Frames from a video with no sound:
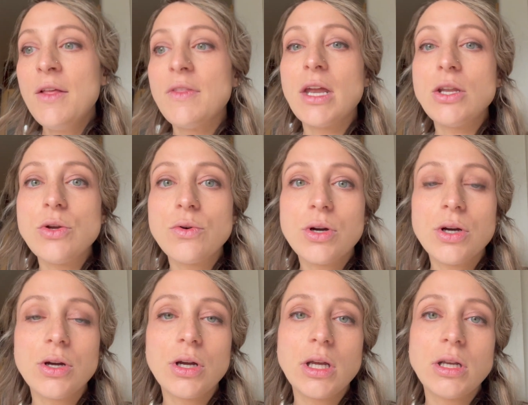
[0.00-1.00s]
then you
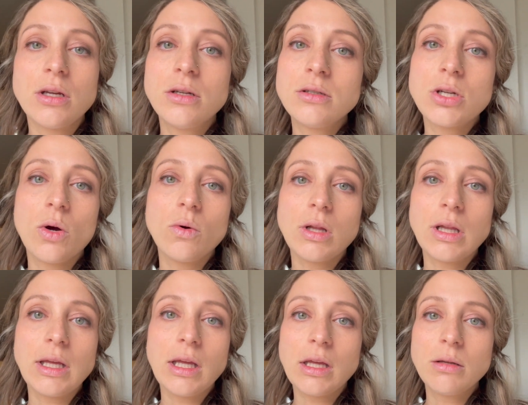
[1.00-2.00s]
could
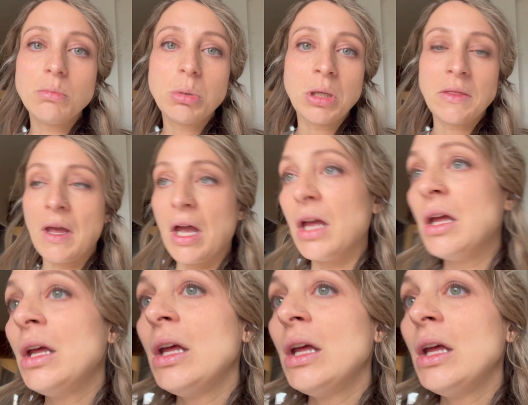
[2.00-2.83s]
totally put that